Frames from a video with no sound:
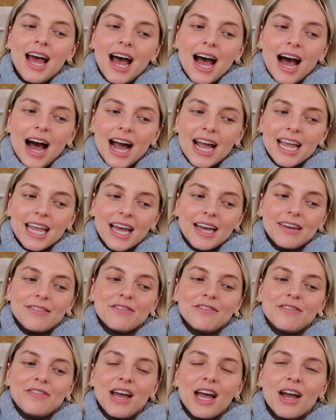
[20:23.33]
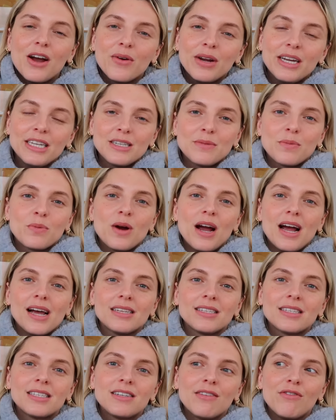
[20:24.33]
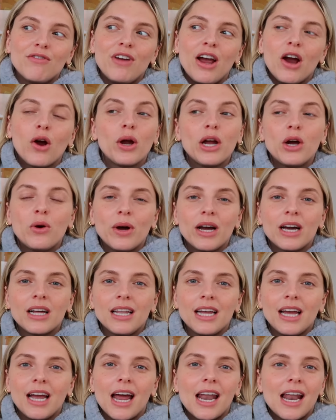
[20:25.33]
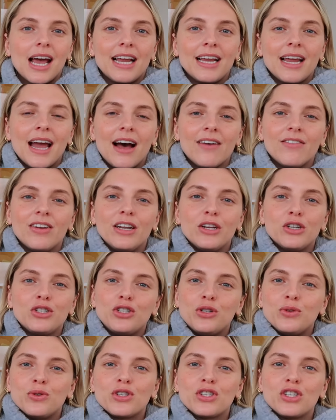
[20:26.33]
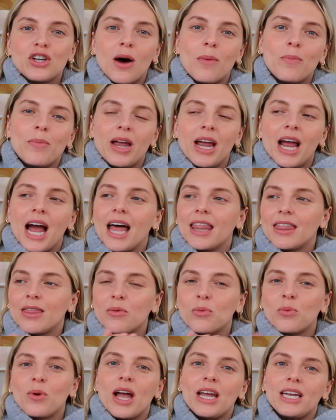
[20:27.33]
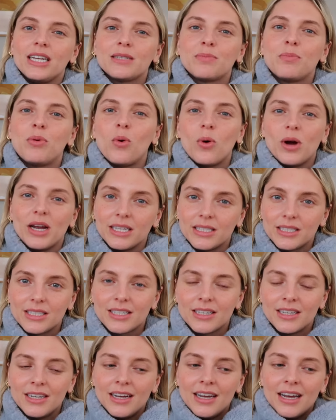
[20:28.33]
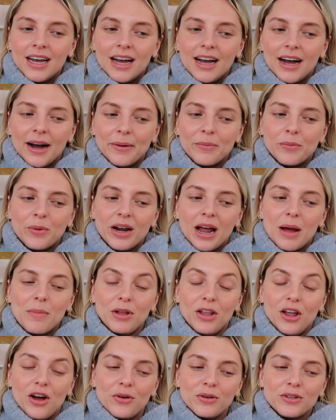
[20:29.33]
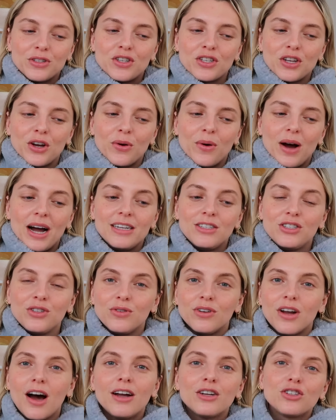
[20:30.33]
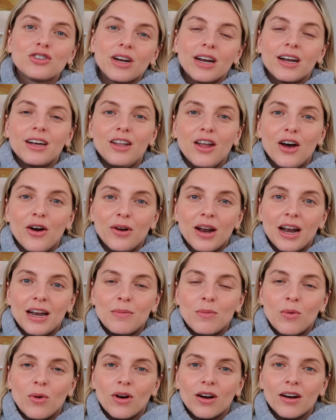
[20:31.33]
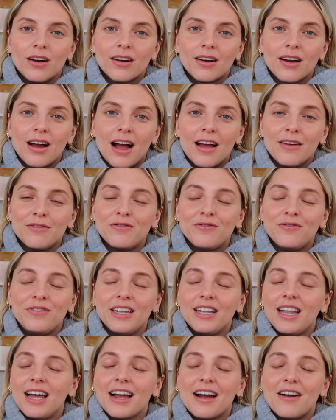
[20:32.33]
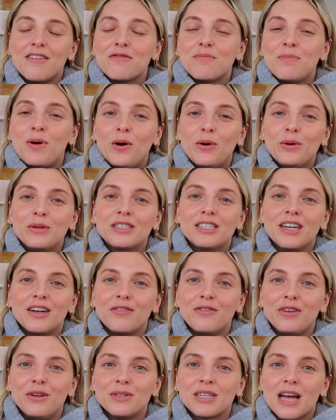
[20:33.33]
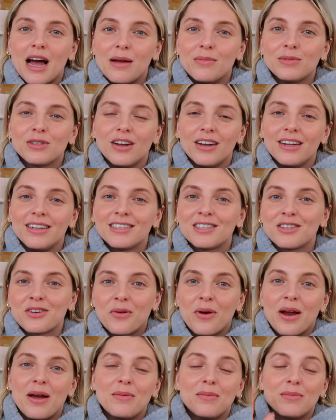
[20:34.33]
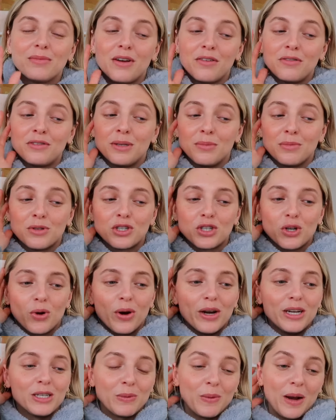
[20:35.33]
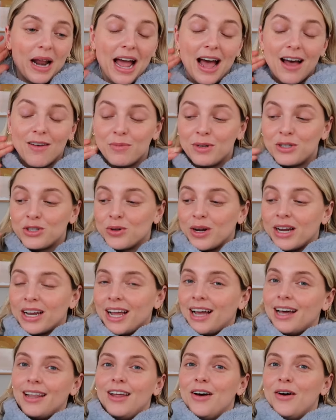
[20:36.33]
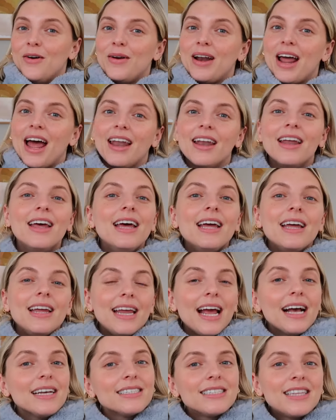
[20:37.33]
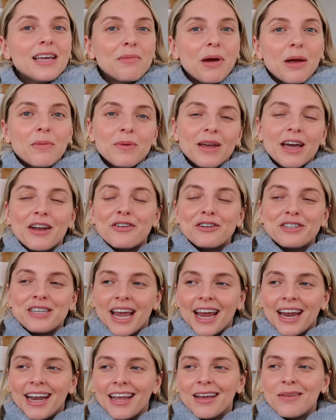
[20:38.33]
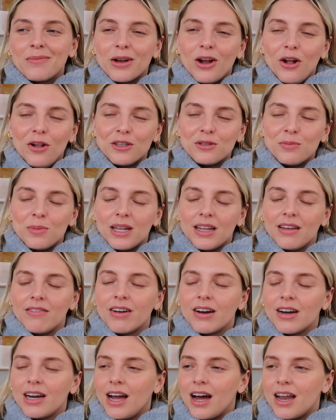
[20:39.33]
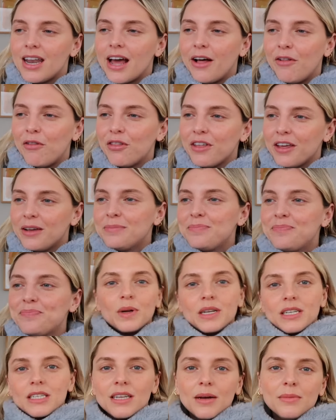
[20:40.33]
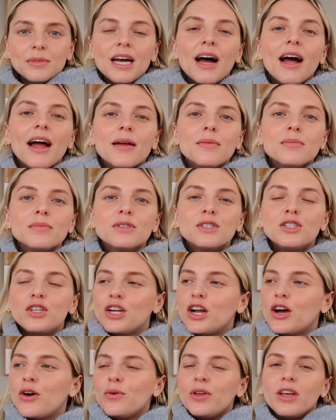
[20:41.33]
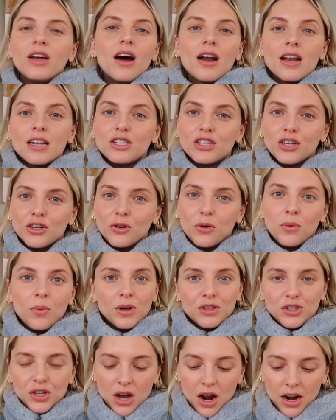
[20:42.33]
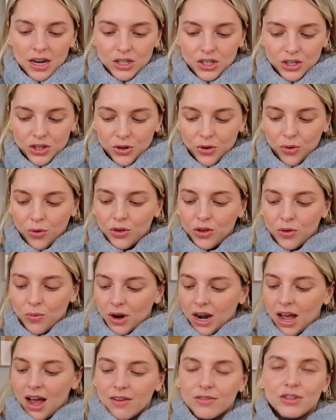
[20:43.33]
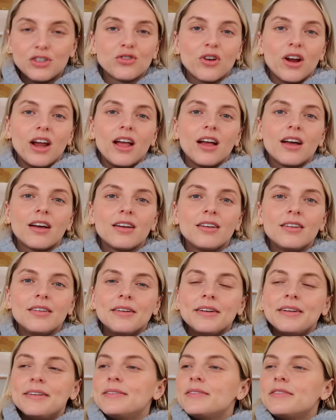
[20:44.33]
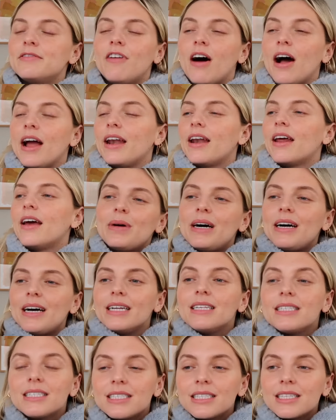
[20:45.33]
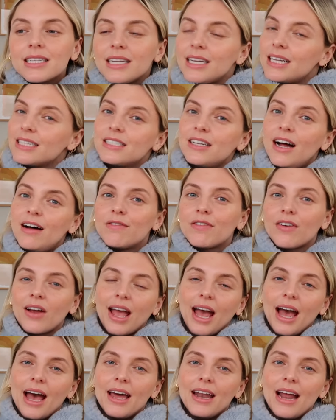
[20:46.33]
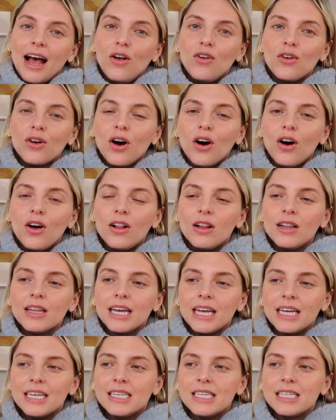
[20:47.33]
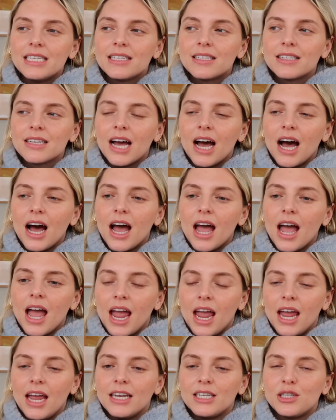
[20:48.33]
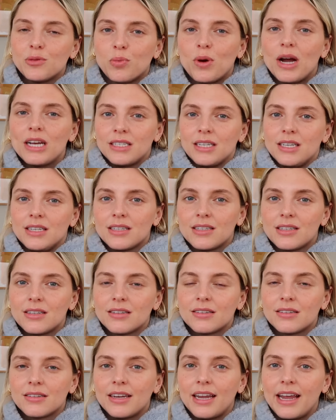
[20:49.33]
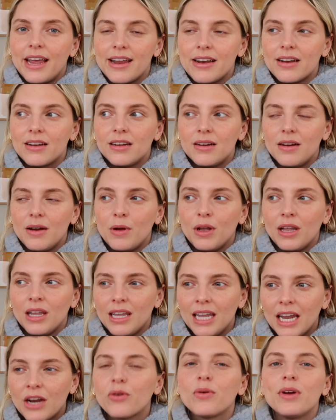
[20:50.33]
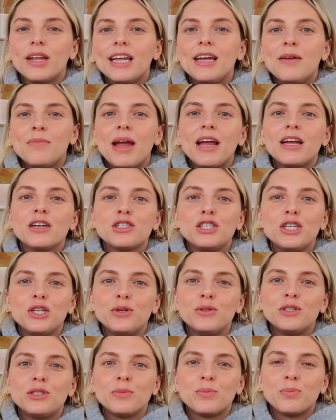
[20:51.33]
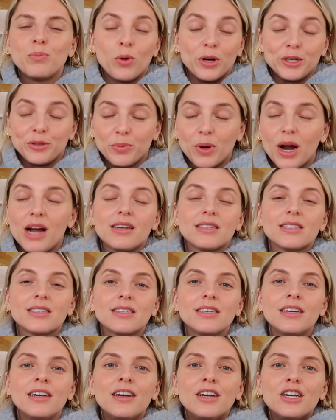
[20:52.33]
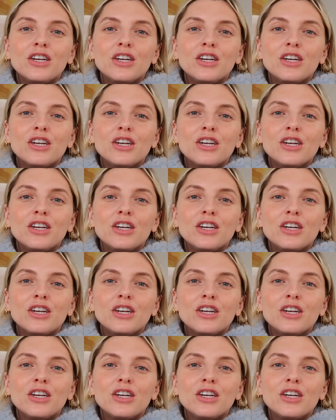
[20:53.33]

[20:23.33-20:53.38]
I get very depressed very quickly, and I have an issue stopping at the right point when I'm alone. So I do not drink alone anymore. I feel like I've posted a few times on Instagram of some stories when I have been drinking alone. And yes, they might be entertaining, but ultimately very unhealthy. But sometimes, you know, you gotta do what you gotta do. You wanna have a drink, fine. But let's not forget, alcohol is a depressant. It literally makes you more depressed.